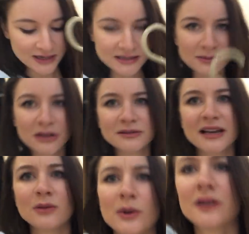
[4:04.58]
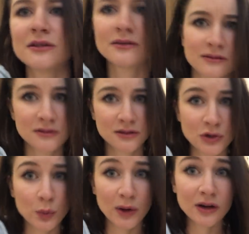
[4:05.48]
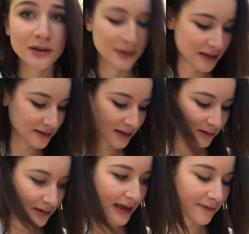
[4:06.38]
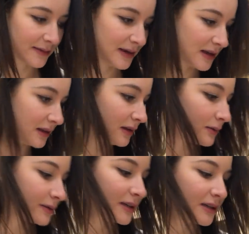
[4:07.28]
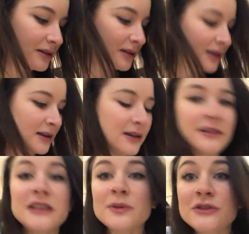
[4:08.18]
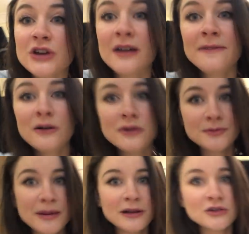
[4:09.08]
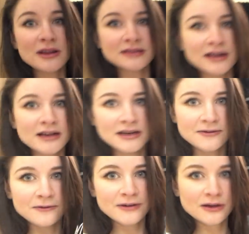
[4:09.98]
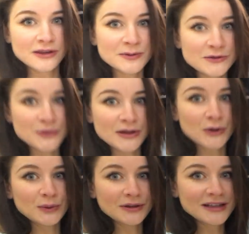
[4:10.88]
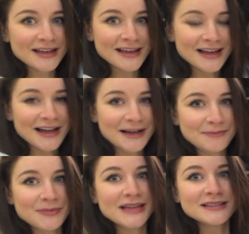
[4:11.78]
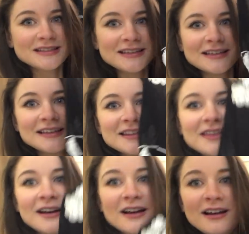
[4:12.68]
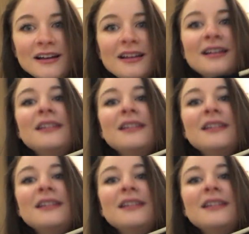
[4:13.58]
to get some clothes I can wear to work, because I don't have that many clothes here. This one John found, which maybe I'll try this on in a different video. This one's really cool, because the